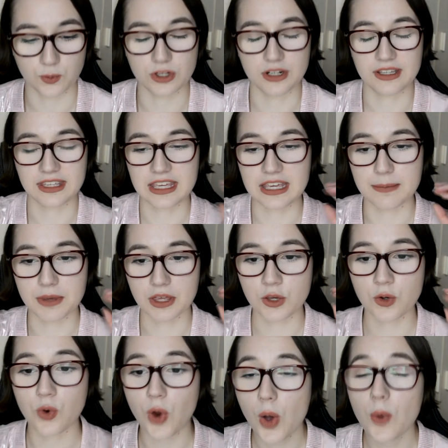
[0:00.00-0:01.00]
want to keep
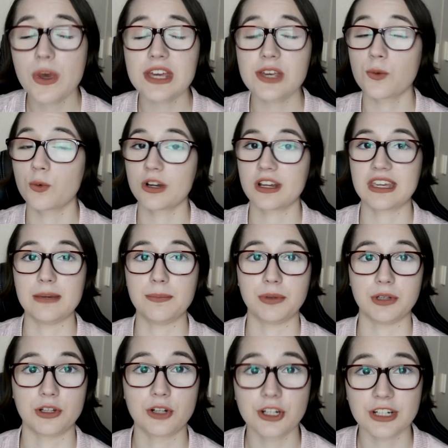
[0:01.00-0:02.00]
growing, you want to
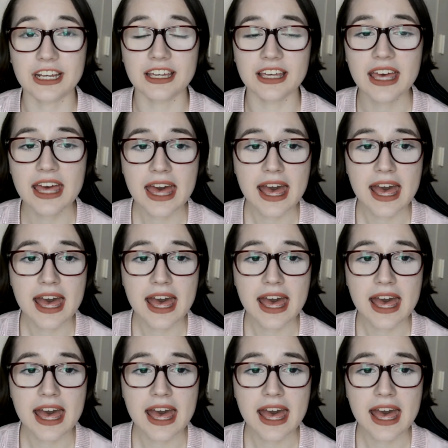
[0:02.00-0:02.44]
keep learning,